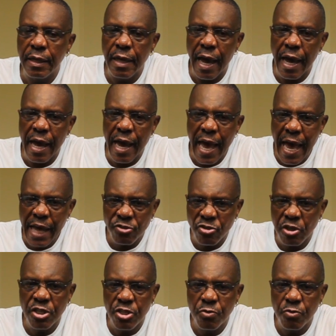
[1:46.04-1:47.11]
I
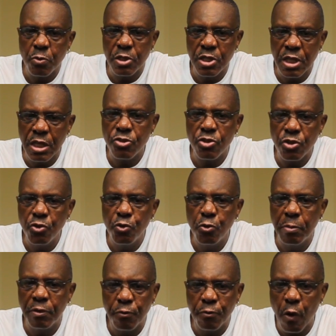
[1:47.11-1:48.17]
actually was in school
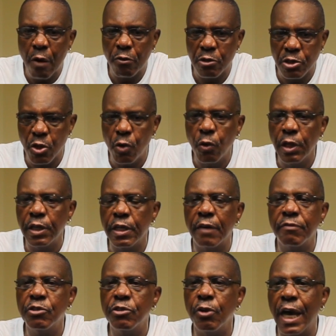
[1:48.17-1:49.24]
before I was old
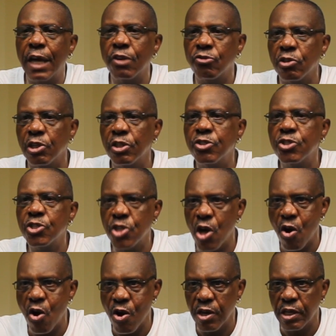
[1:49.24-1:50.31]
enough to actually
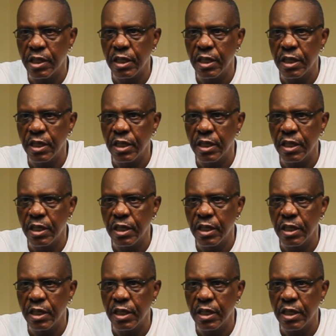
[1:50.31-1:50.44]
start.